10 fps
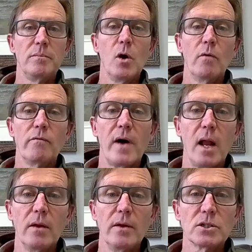don't
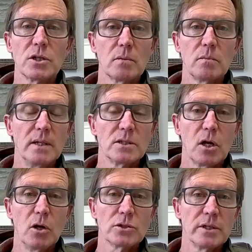follow this as
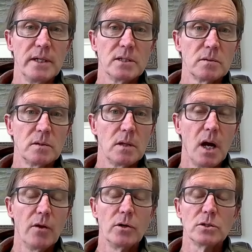closely as
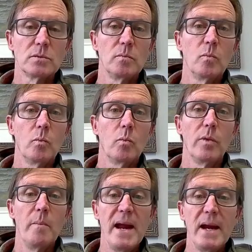others,
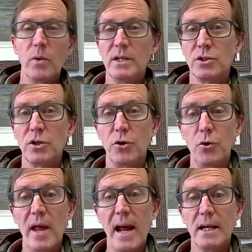the main reason to
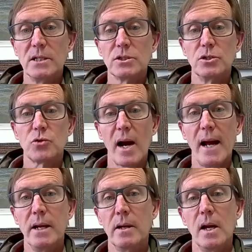do that is to
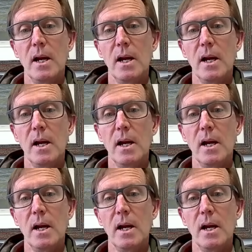try to